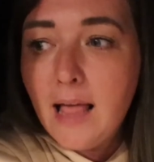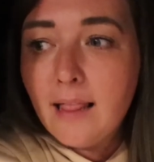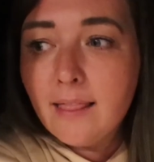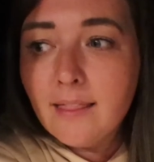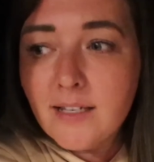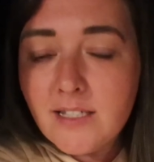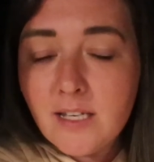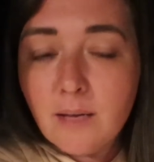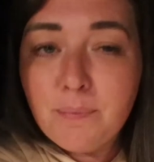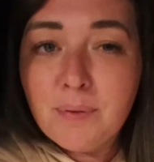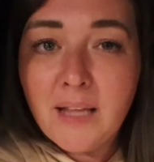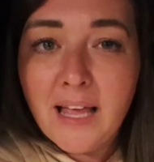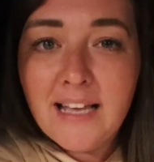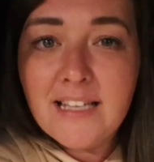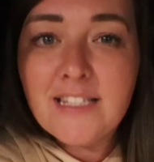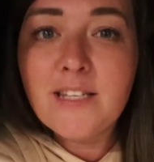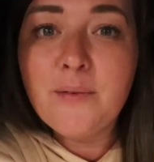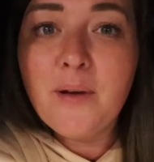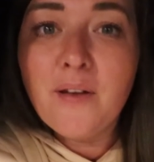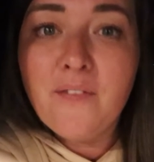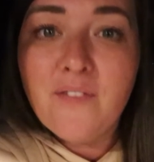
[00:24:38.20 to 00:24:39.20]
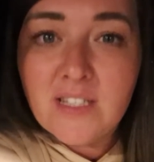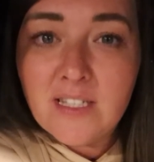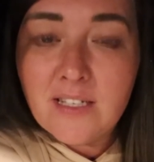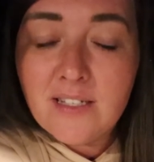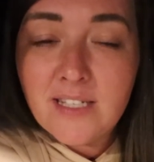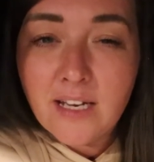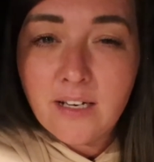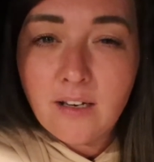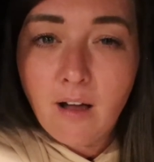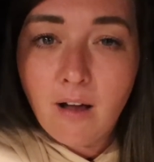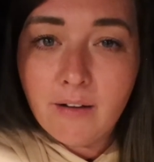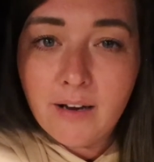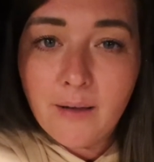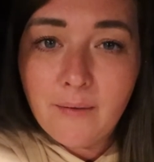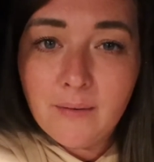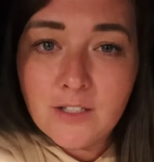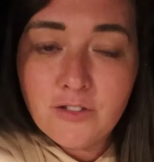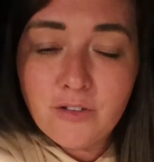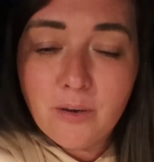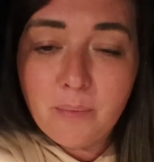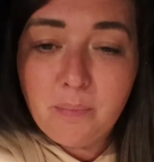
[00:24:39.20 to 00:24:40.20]
little place that we visited on
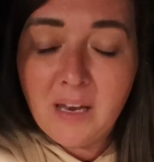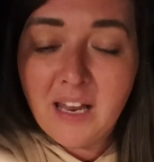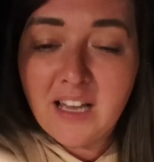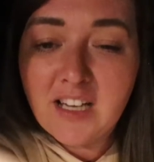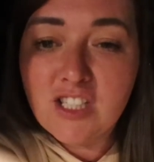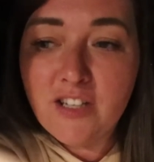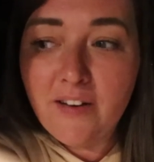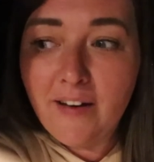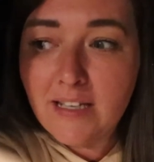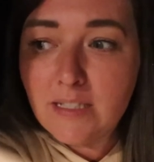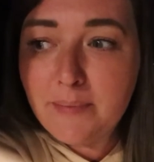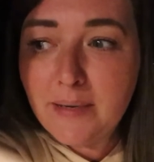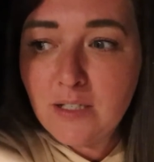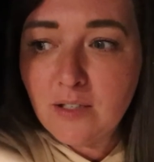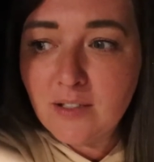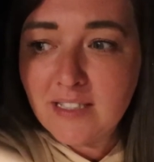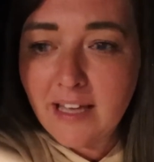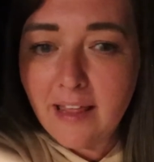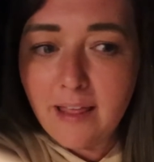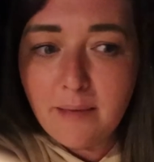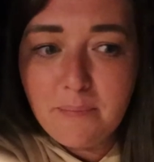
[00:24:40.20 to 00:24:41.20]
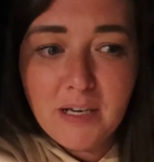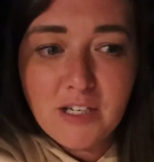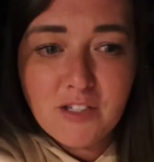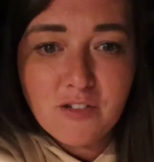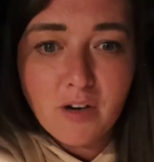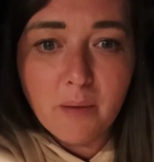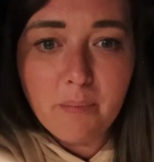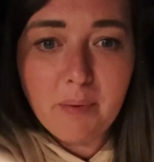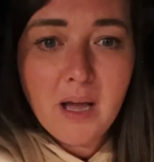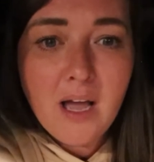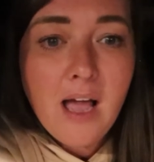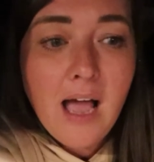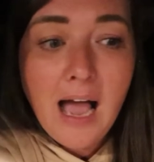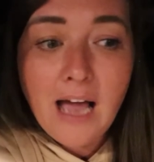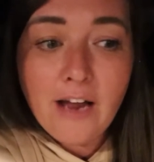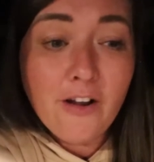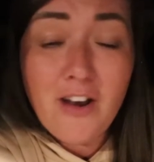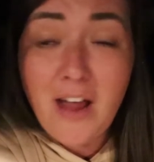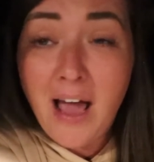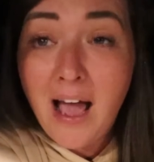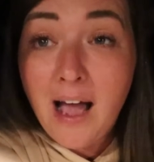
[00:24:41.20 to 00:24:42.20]
our trip last year. Esme, do you want to get that picture up? I
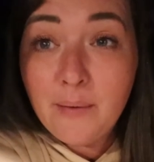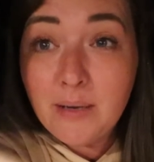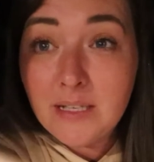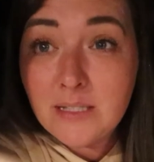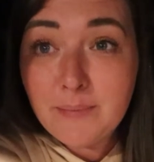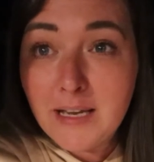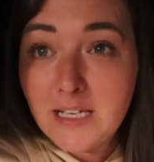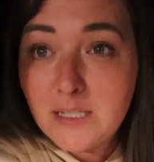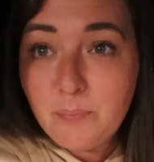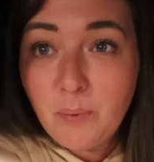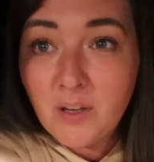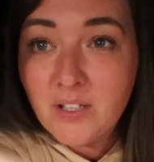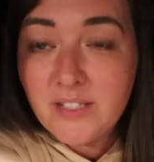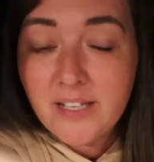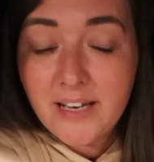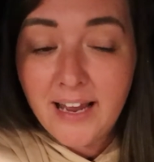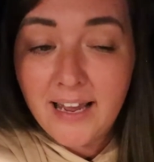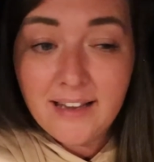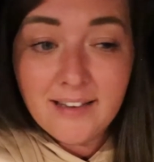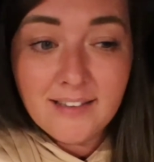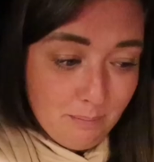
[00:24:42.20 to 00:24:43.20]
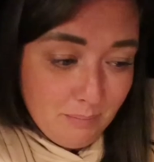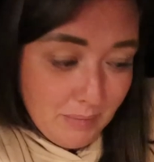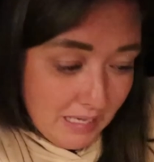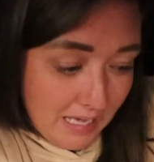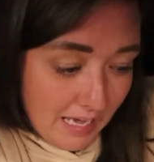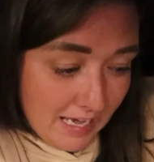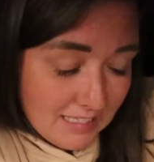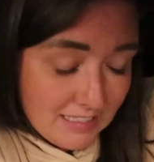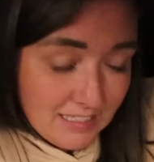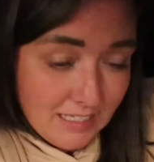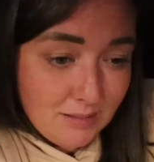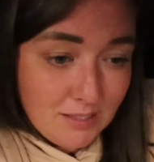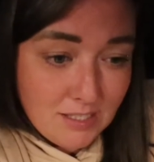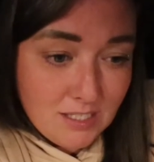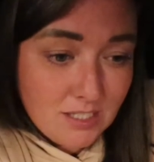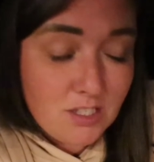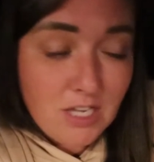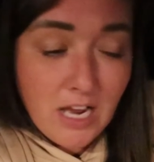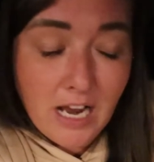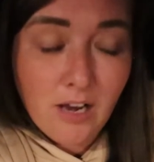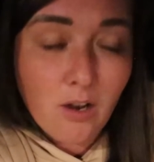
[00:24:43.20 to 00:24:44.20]
don't know how Esme spotted it because
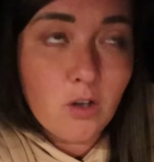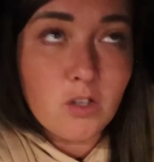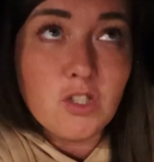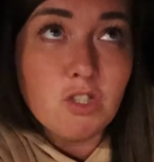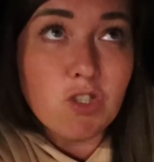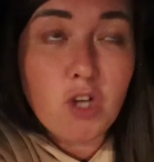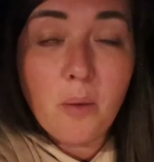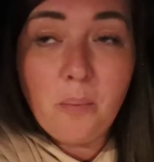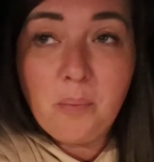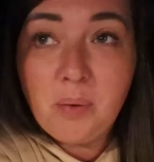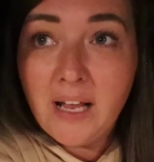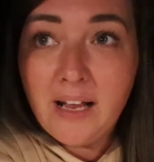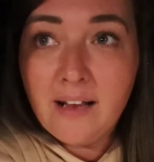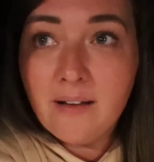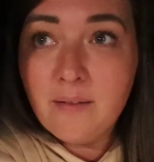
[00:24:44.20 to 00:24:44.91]
it looked complete.